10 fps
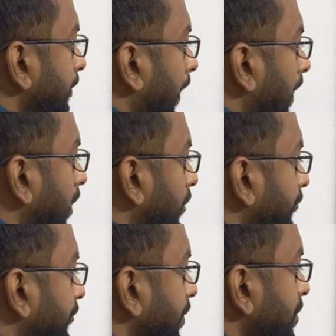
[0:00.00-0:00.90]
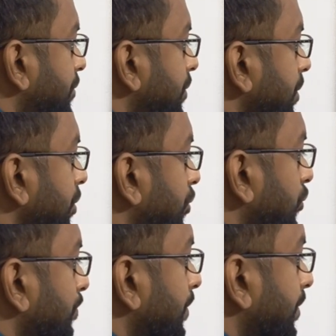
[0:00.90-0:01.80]
minus VG
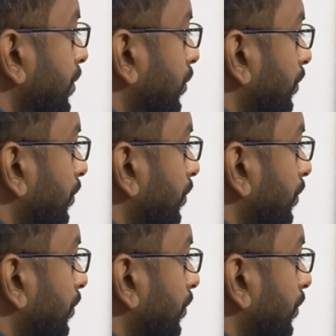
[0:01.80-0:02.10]
should be 0.